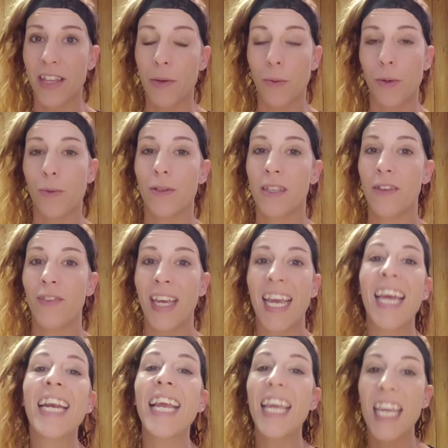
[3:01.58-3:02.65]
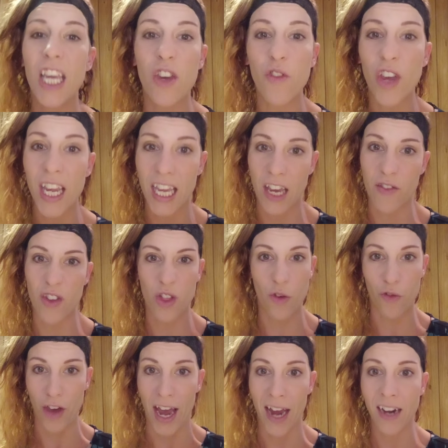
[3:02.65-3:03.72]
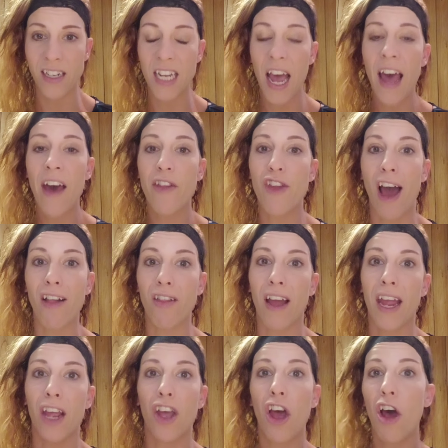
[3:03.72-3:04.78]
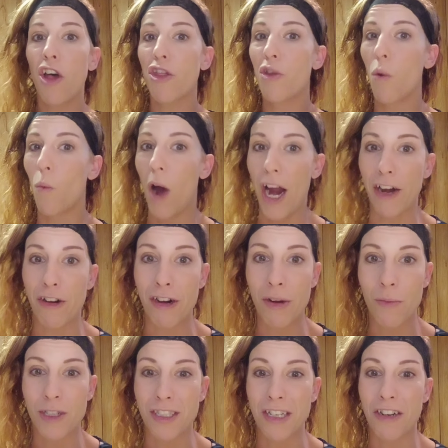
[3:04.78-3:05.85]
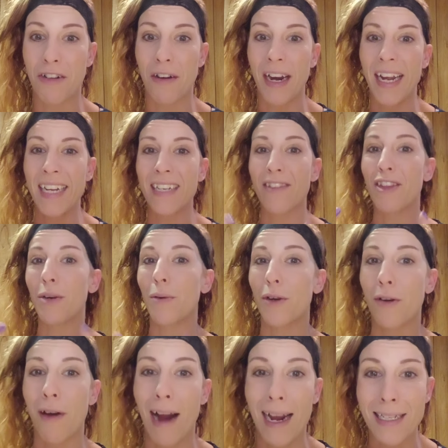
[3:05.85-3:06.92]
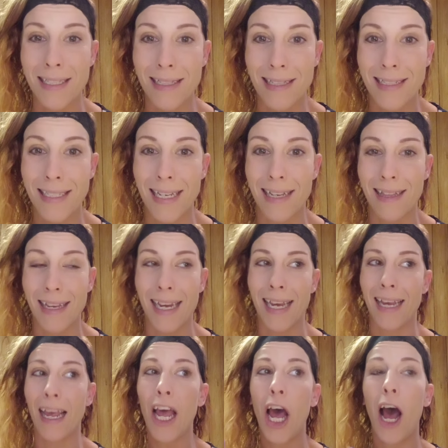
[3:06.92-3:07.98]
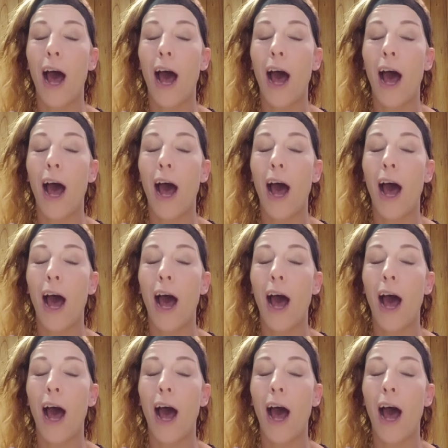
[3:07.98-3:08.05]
that we were living in, even given the fact that like the wiring wasn't great. There were cracks in the ceiling.